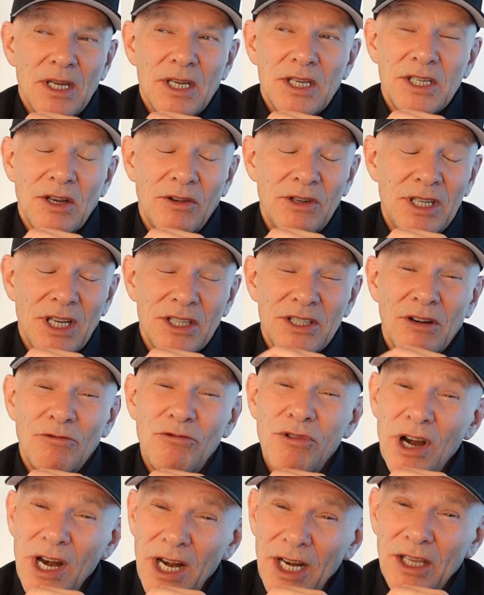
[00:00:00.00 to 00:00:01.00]
So he does a
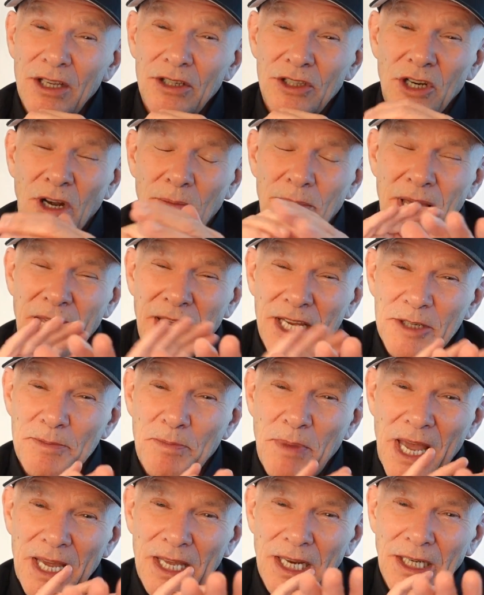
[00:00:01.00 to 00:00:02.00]
really good job, hangs
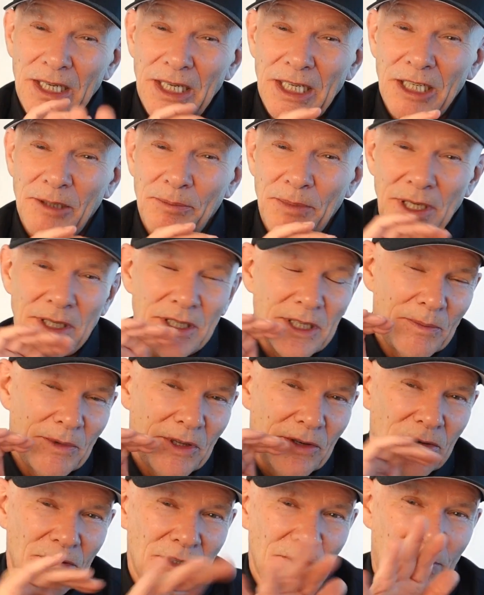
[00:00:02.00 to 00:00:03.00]
back a little bit
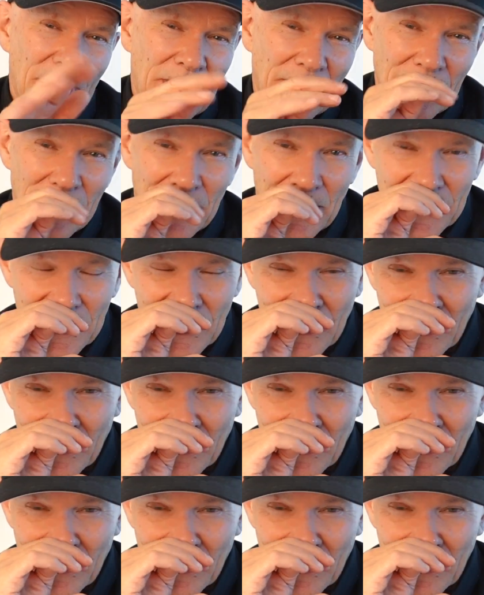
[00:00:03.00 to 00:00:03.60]
coming through the bank last